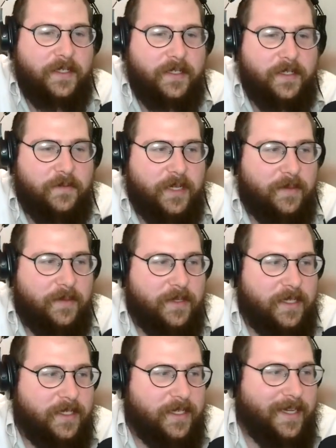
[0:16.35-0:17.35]
This week, I'm
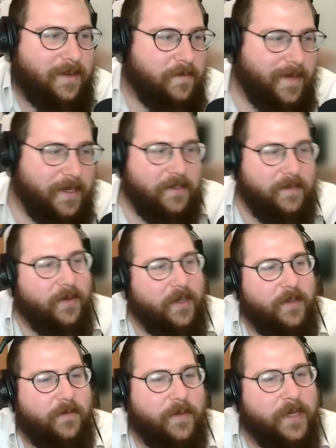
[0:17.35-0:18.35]
sitting down with my good
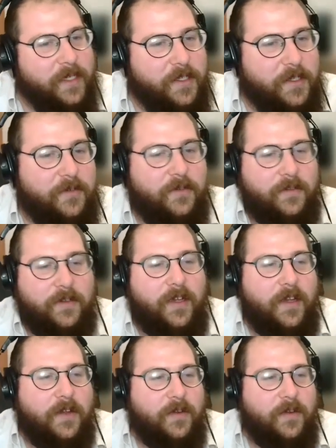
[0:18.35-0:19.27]
buddy, Rick Toone,